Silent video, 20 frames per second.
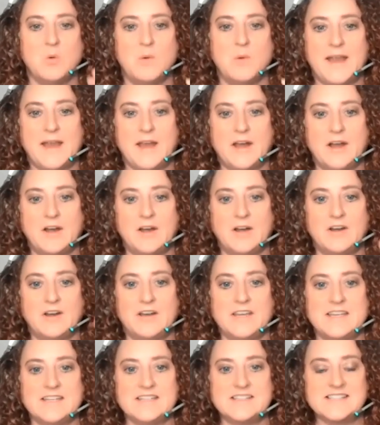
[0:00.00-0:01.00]

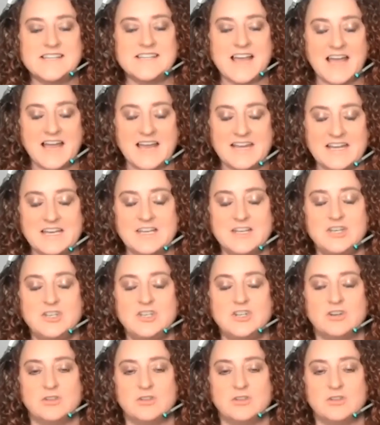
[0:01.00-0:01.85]
where it's guided.